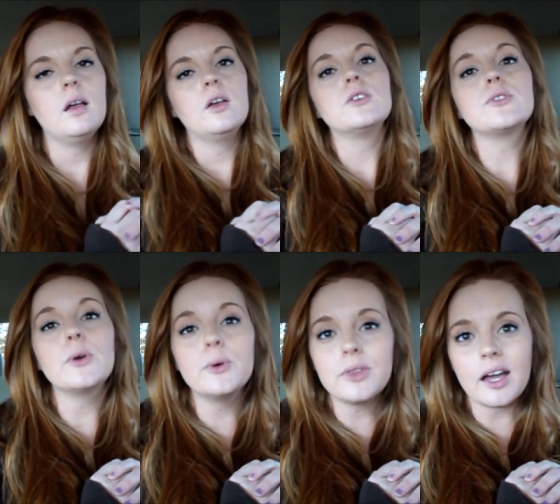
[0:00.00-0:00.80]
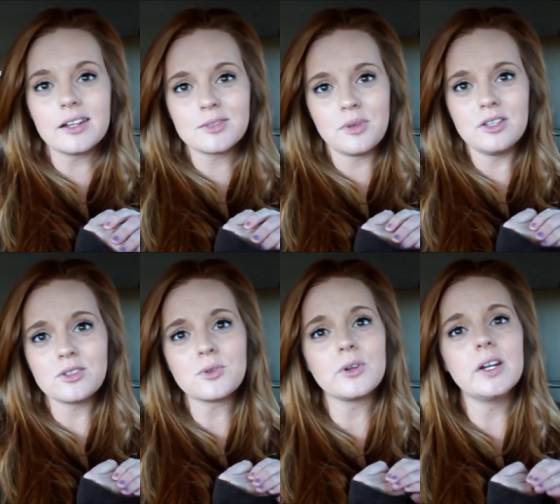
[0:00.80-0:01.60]
So that is my
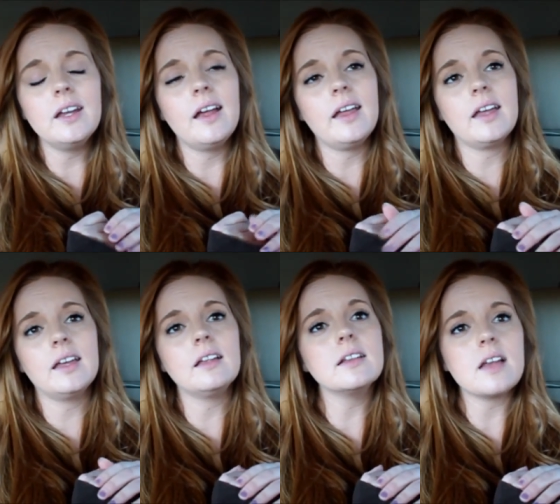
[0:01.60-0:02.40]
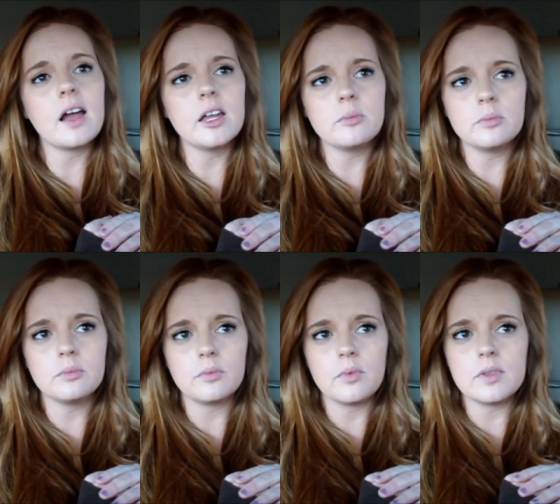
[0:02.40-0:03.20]
story, and I
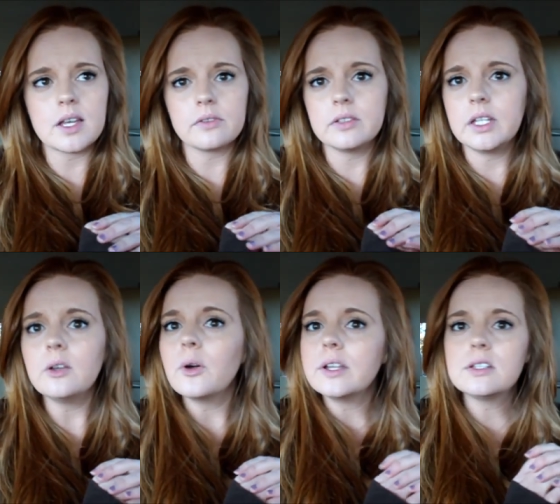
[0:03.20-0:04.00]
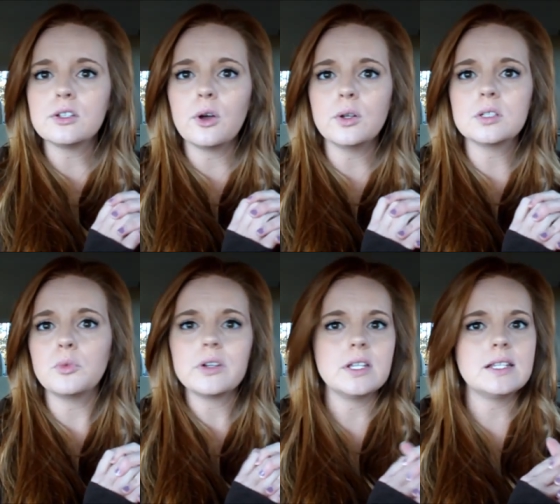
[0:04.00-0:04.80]
am definitely going to go into
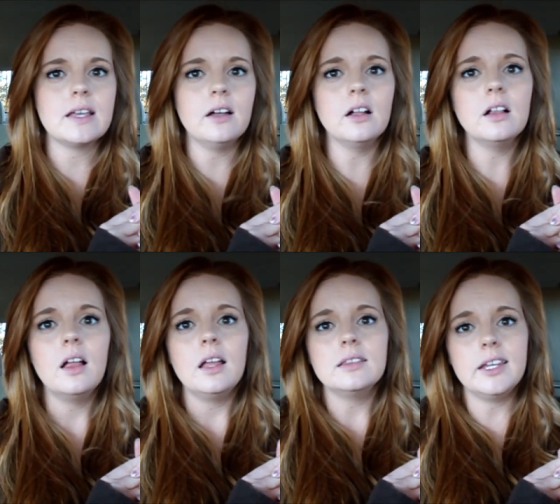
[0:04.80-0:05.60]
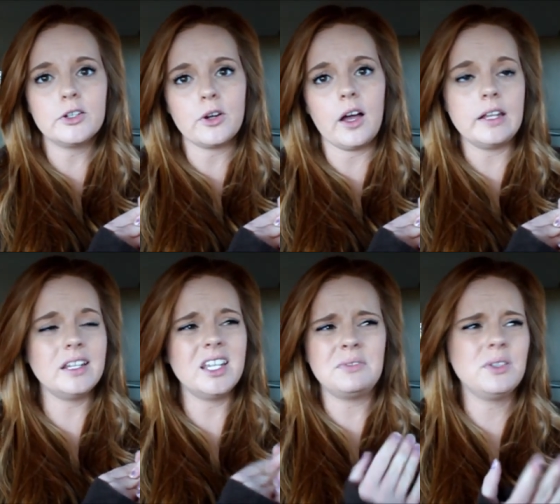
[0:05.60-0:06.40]
more detail later on
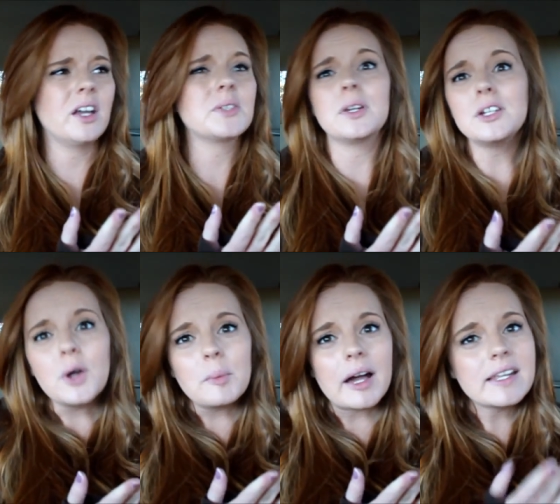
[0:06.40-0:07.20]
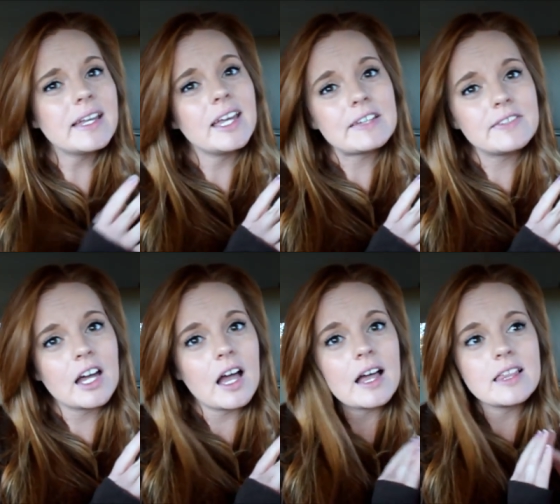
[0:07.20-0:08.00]
if you guys want to know about it. If
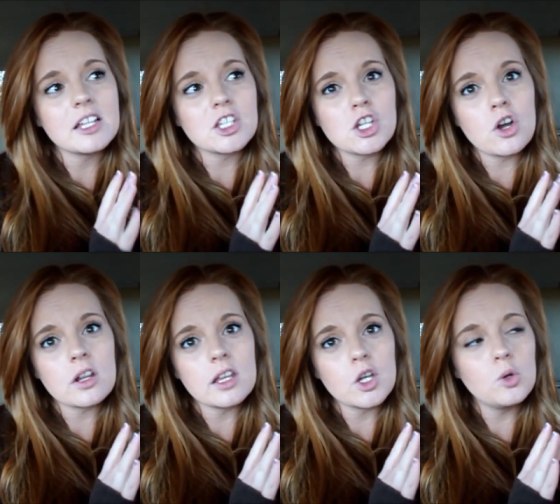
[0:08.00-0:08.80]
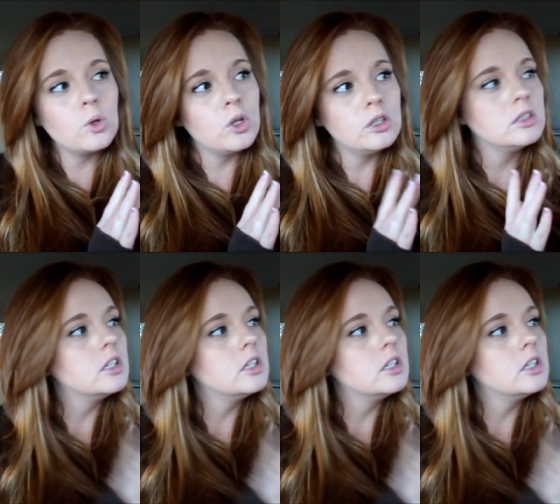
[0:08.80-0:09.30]
not, that's totally cool.